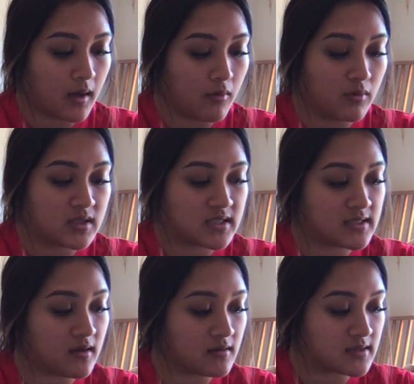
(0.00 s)
which is
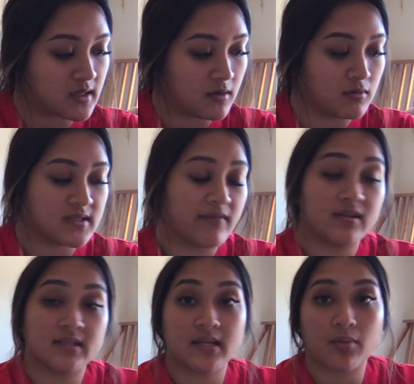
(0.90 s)
also
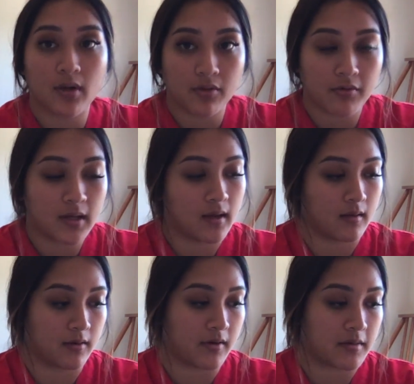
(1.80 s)
17.3
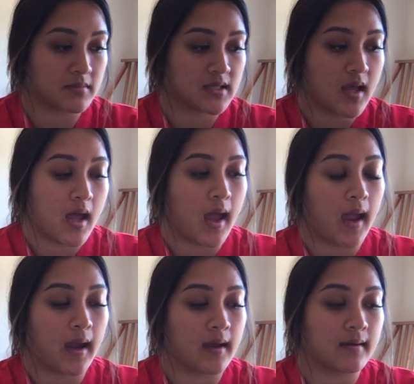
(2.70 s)
kilograms,
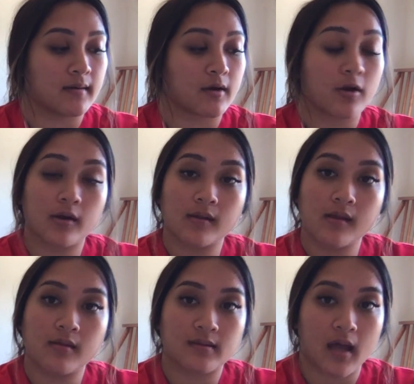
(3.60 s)
and currently
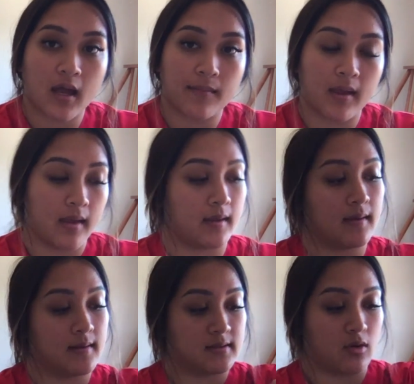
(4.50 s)
the time
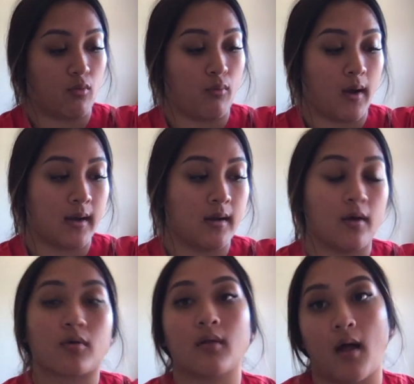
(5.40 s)
is 1
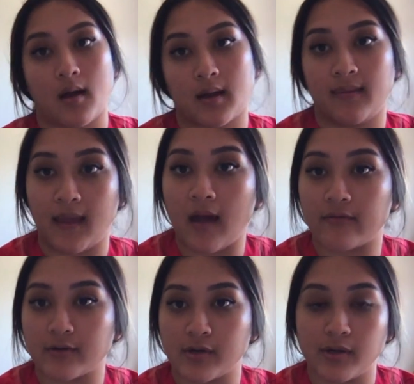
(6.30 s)
o'clock in the
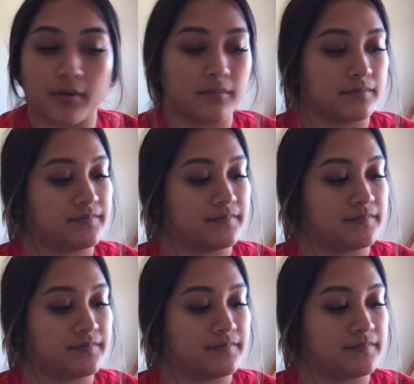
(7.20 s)
afternoon.